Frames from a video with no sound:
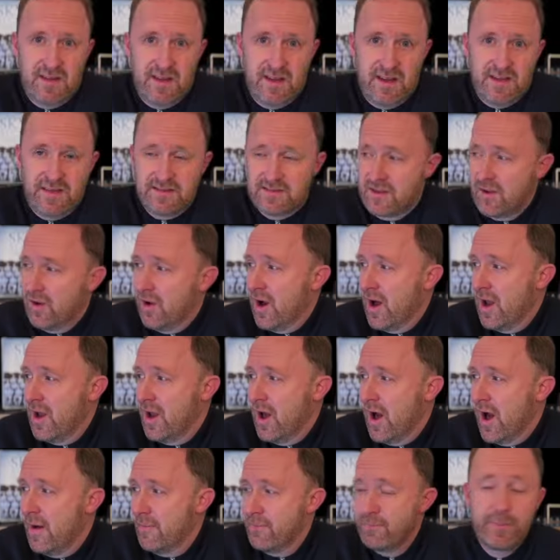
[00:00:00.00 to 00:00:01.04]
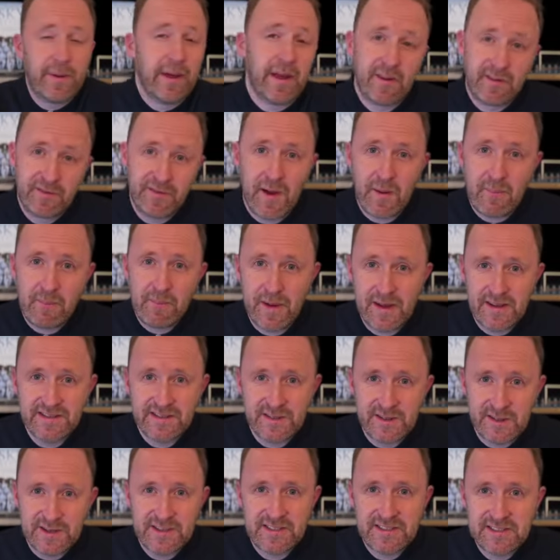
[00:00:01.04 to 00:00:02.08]
he's got a big fan base,
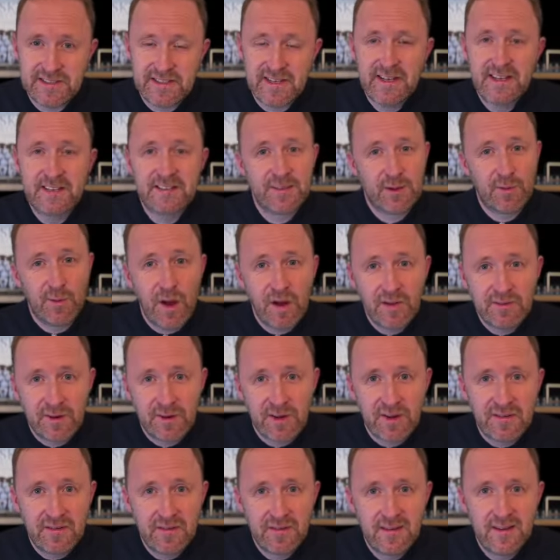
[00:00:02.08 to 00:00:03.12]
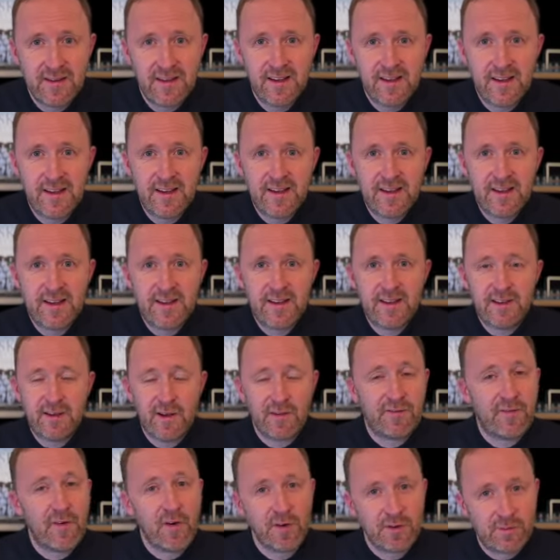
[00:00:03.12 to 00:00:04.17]
Hooks. So well done, you're
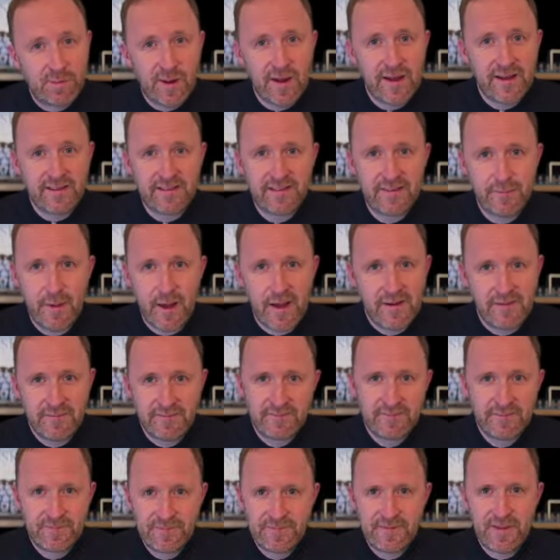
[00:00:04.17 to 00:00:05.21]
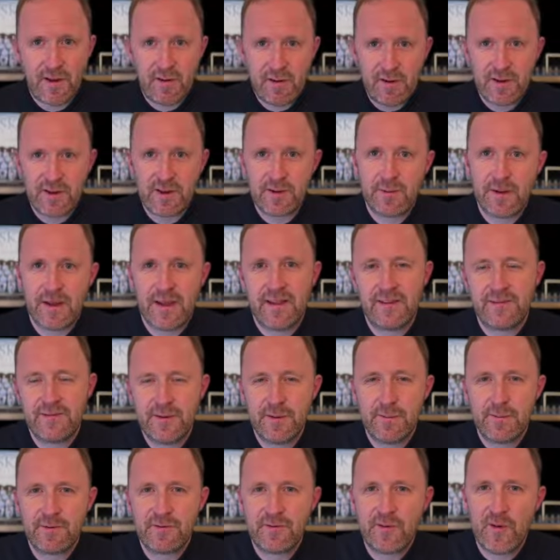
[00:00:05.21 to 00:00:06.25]
4th place, mate. Darren Huckabee,
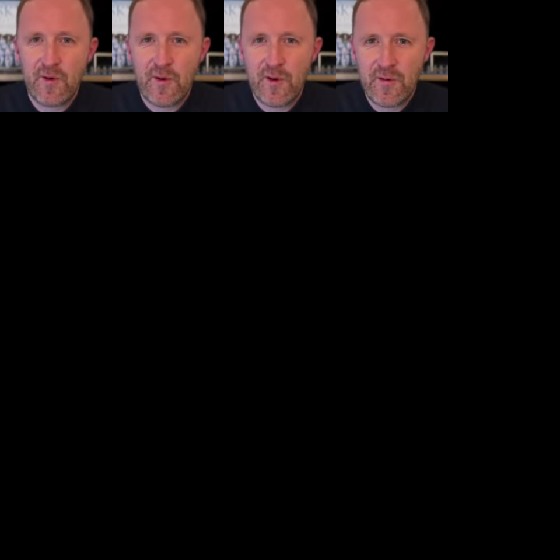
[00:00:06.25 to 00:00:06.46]
number 4.